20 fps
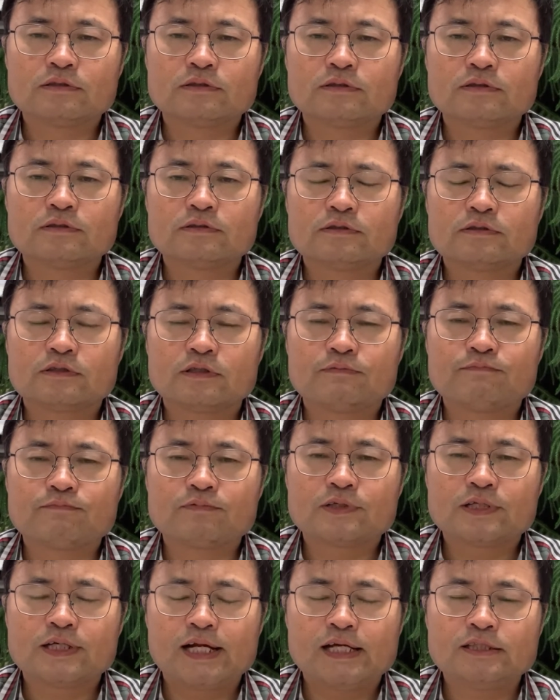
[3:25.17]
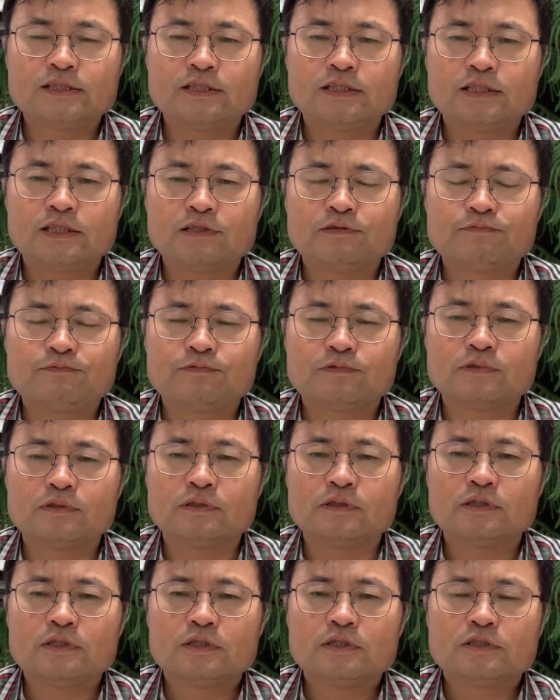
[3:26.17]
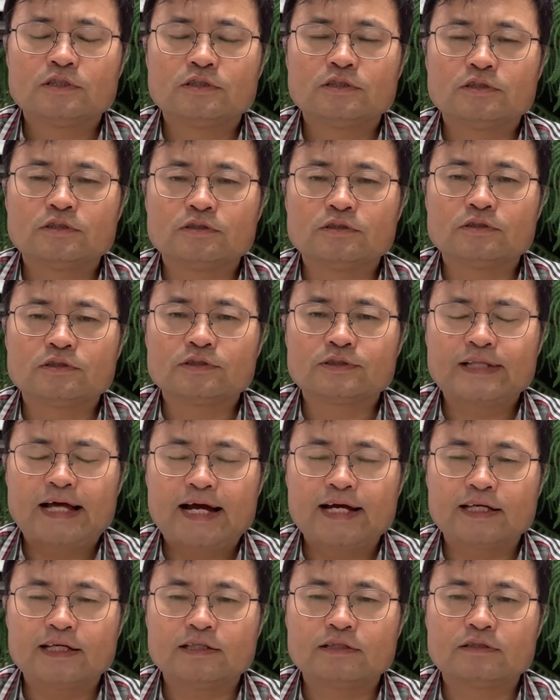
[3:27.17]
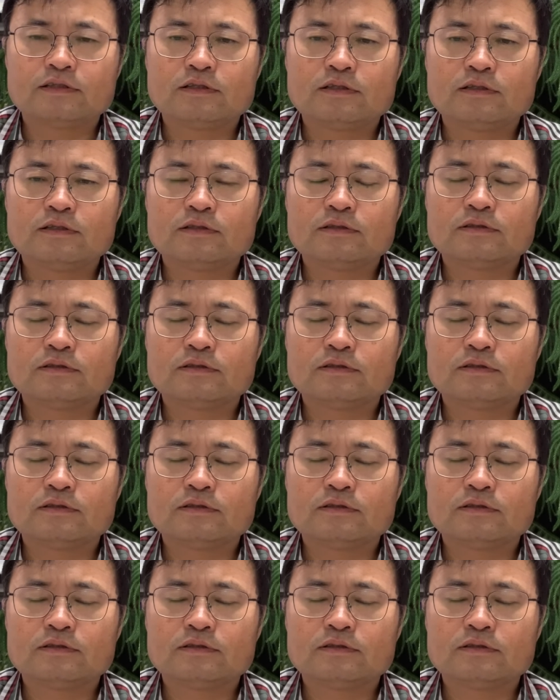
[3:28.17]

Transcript: some criteria for target